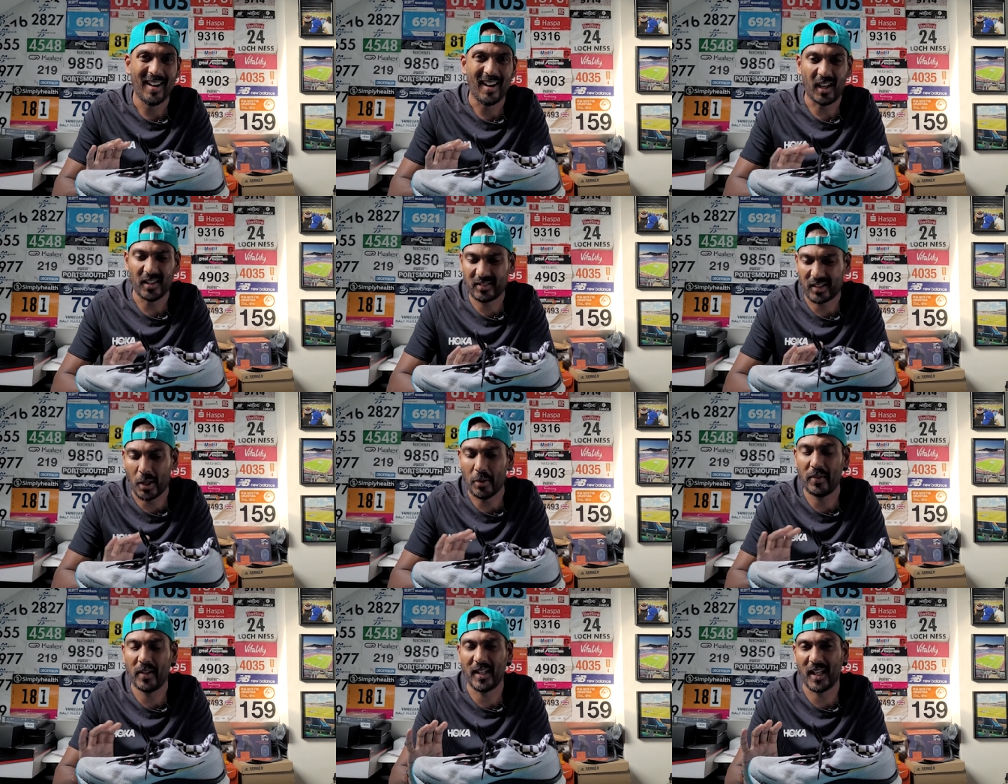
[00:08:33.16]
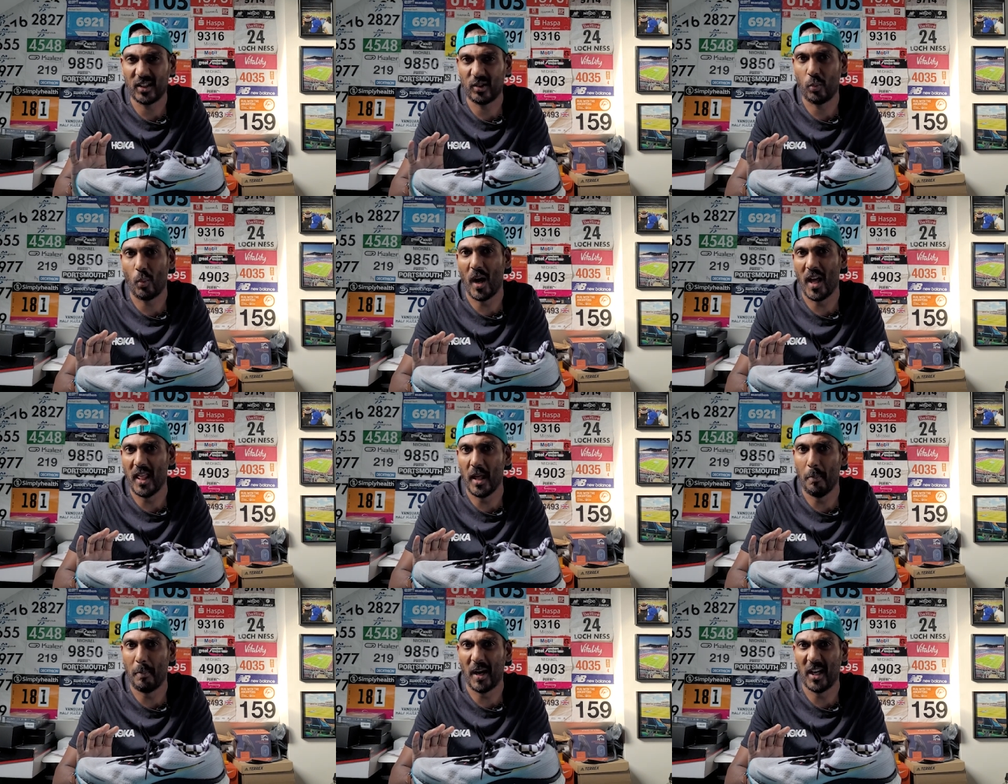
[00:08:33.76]
I don't think that's
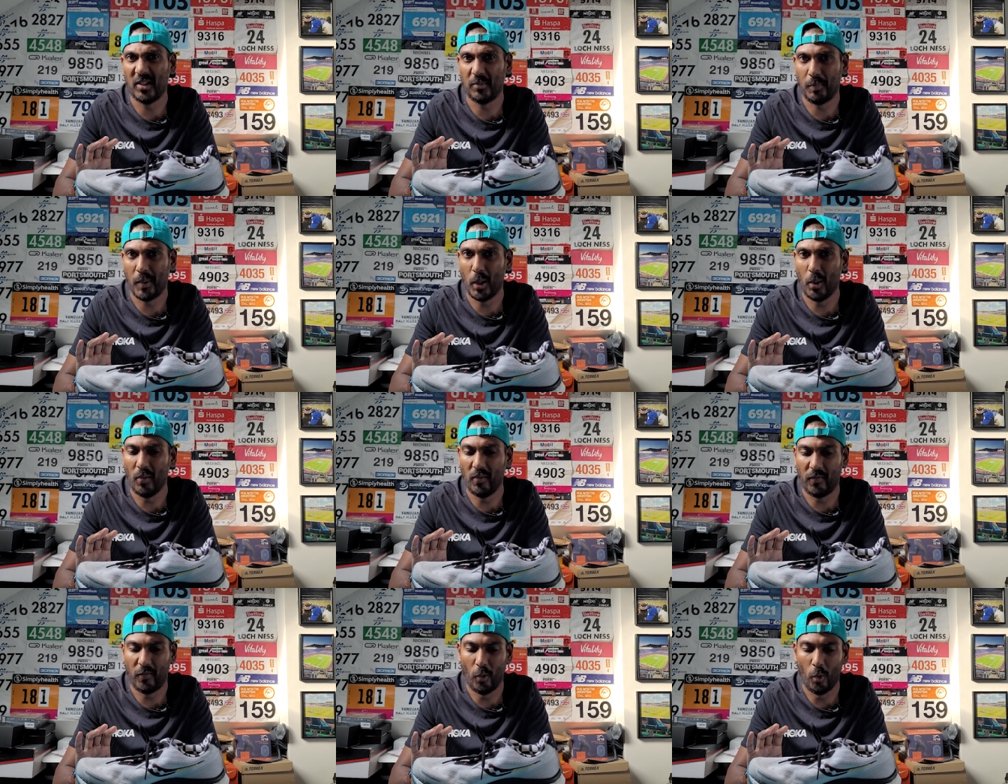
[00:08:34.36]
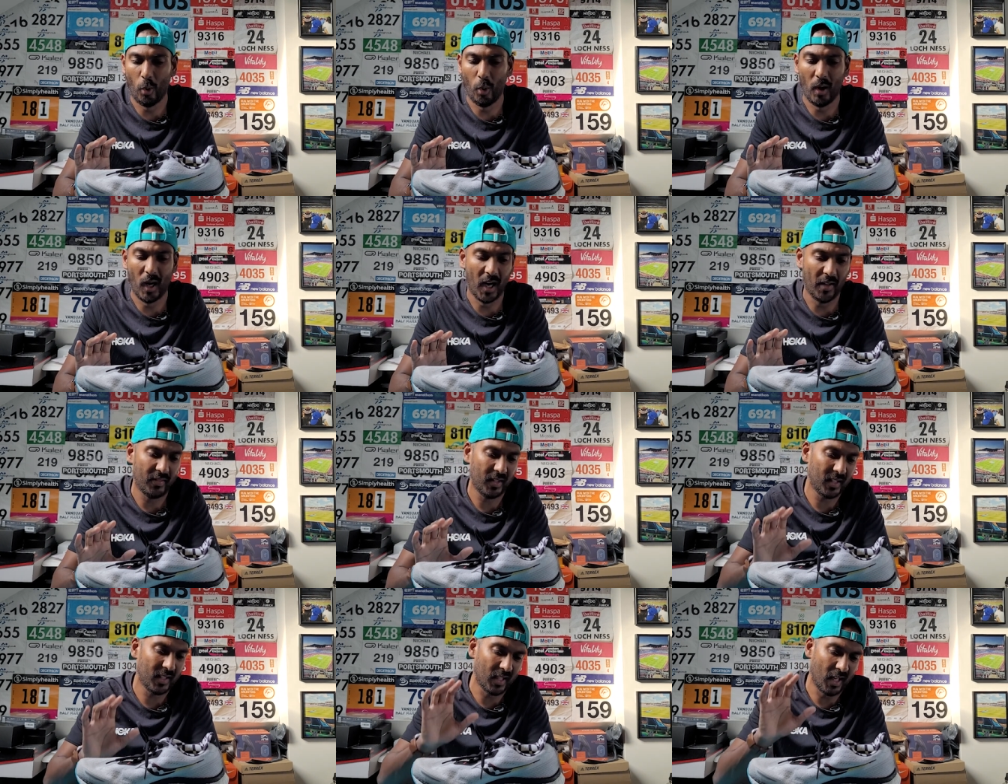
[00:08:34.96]
where they're best built for. I
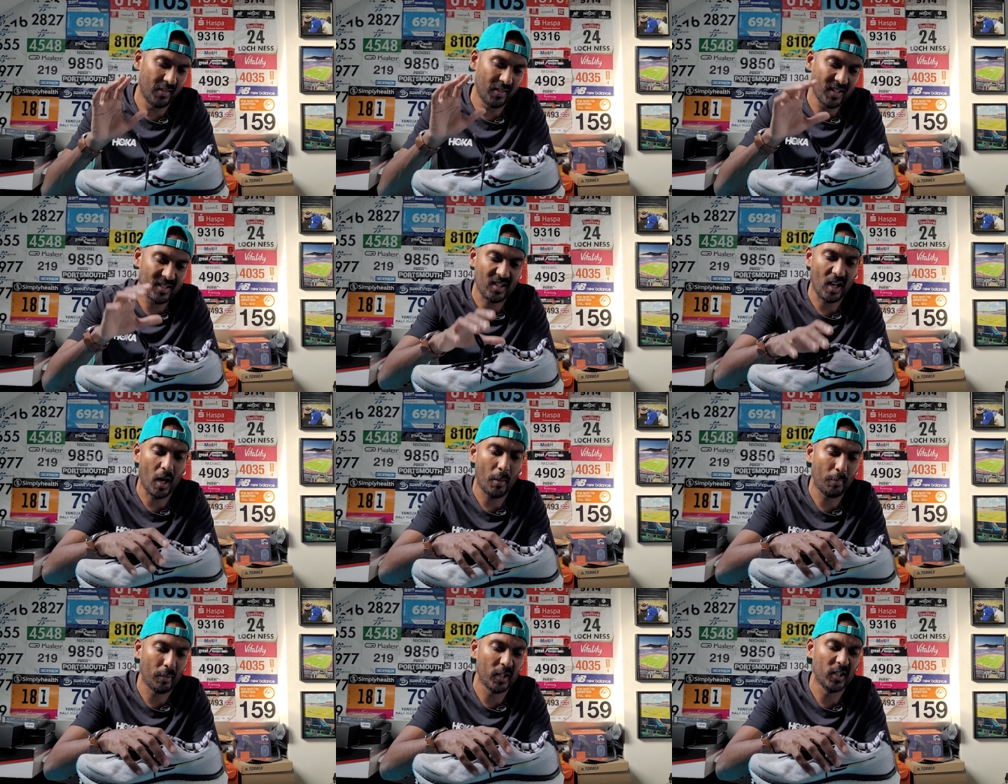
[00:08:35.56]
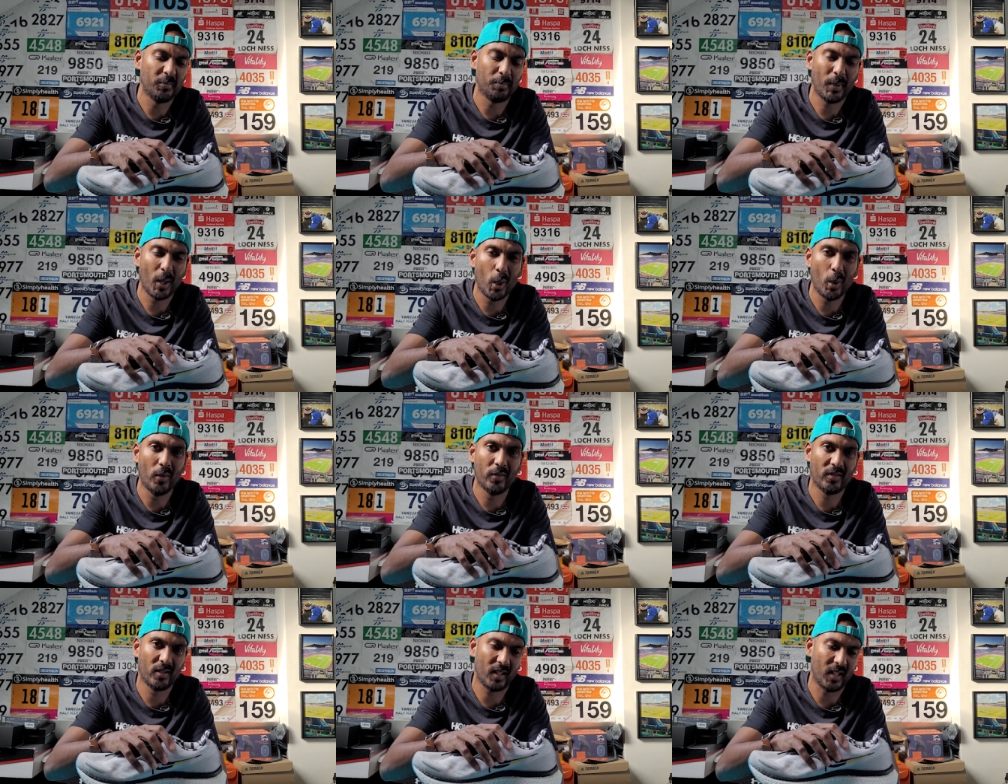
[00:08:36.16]
think you know this upper is
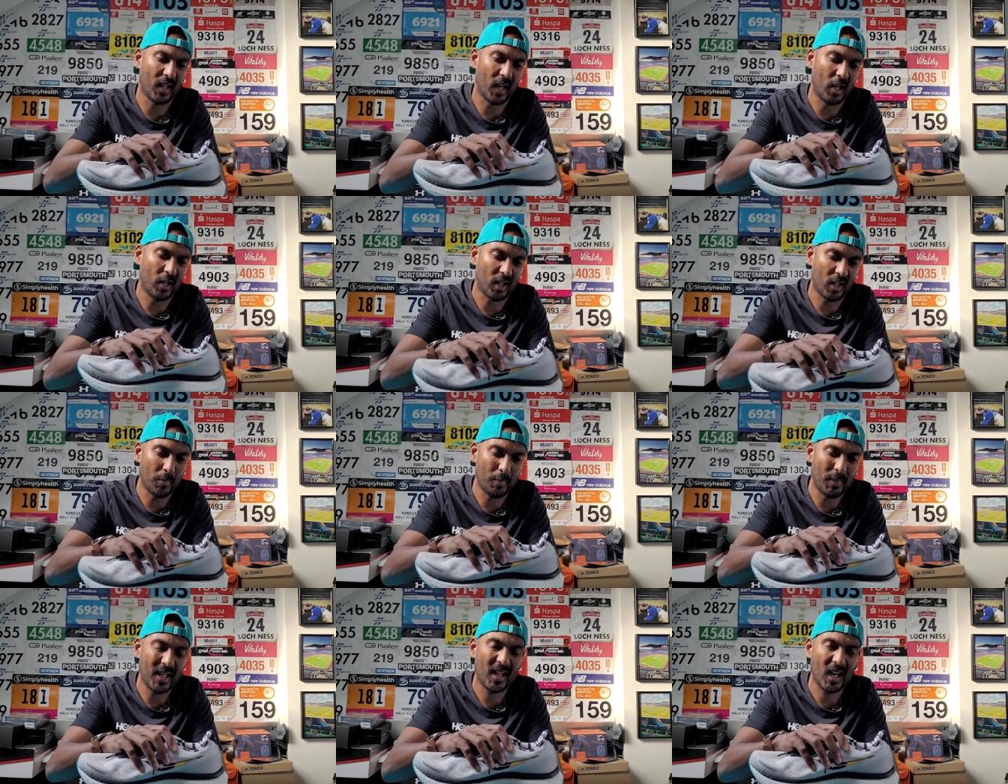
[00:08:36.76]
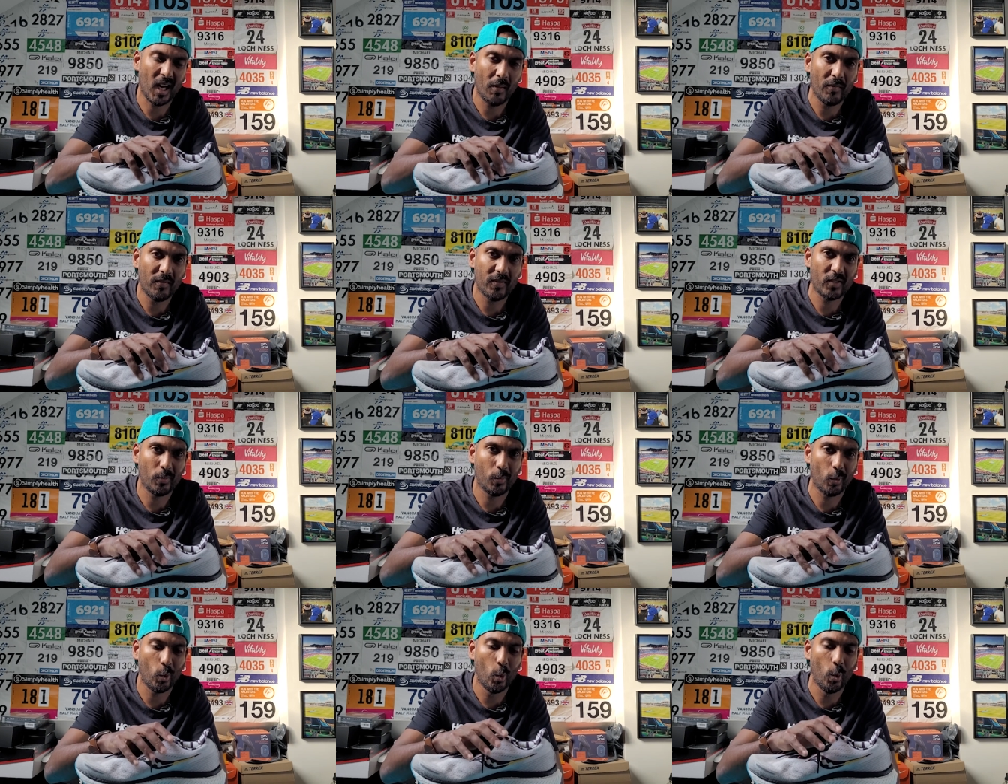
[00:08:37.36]
built to you know kind of be
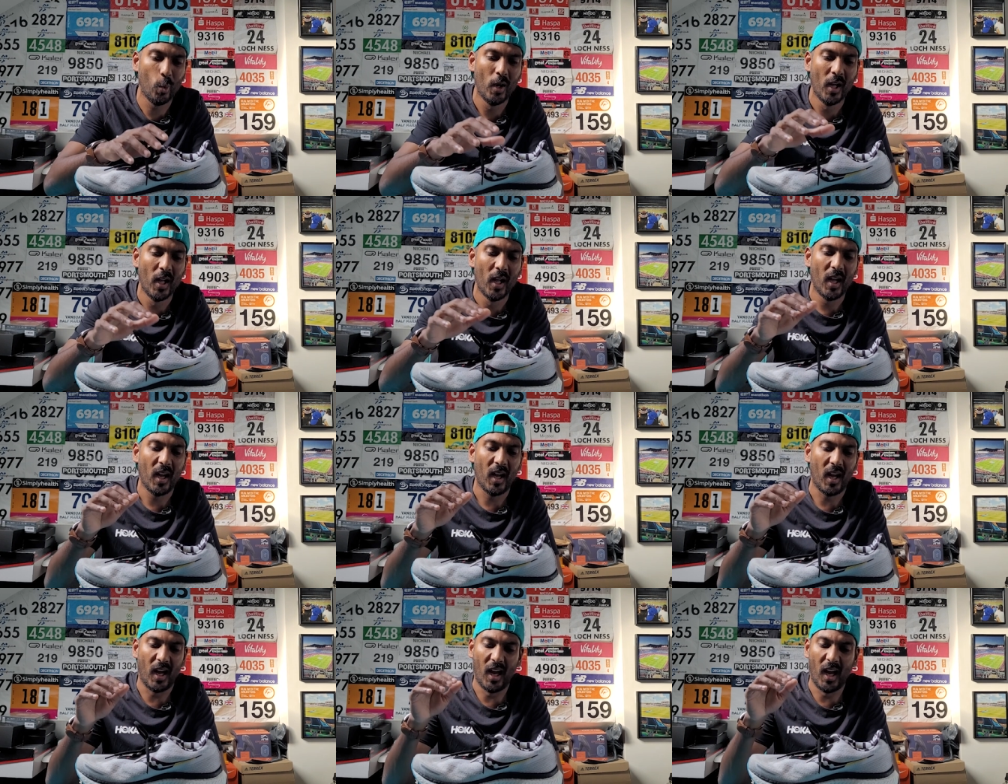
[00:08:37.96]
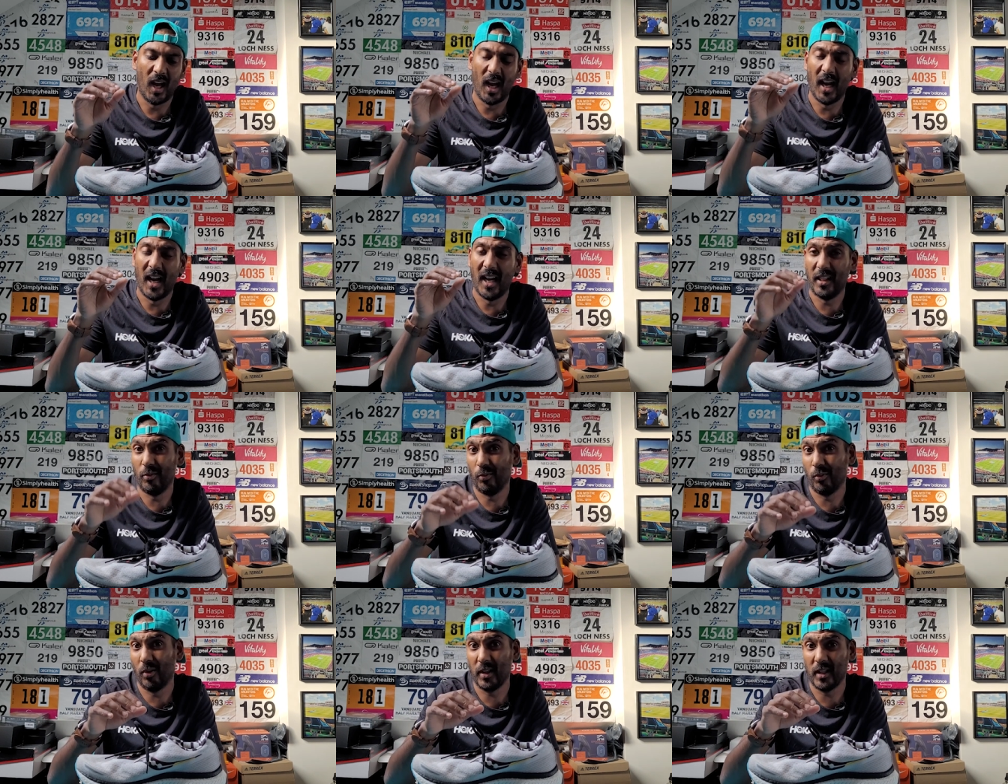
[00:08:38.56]
comfortable uh,
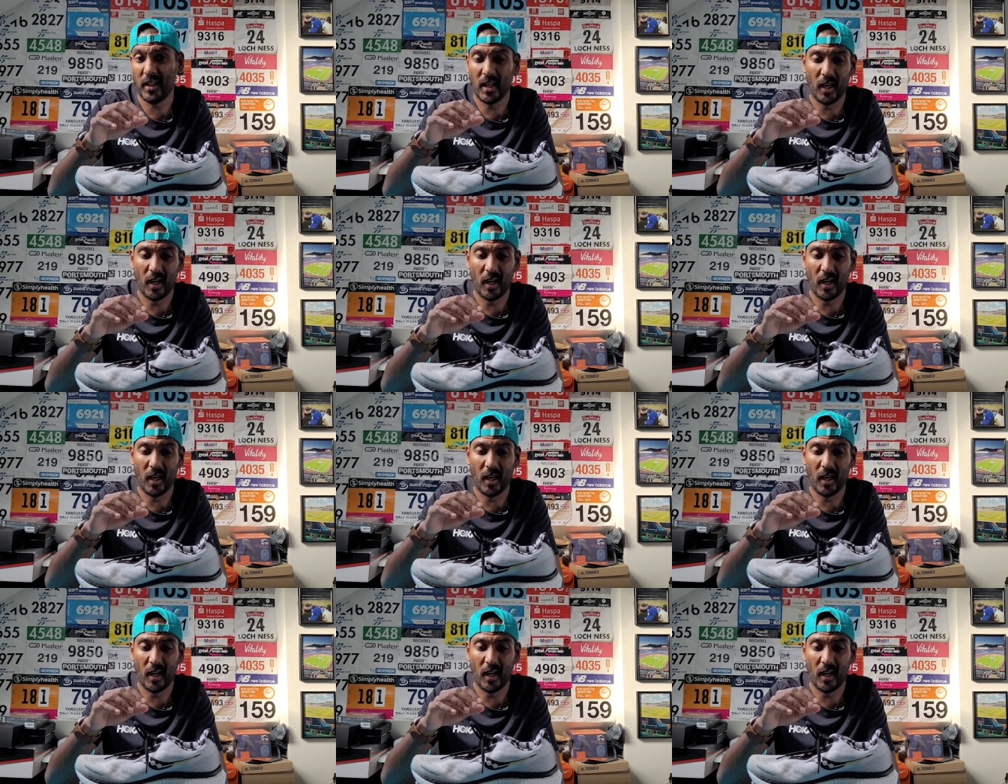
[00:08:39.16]
in the you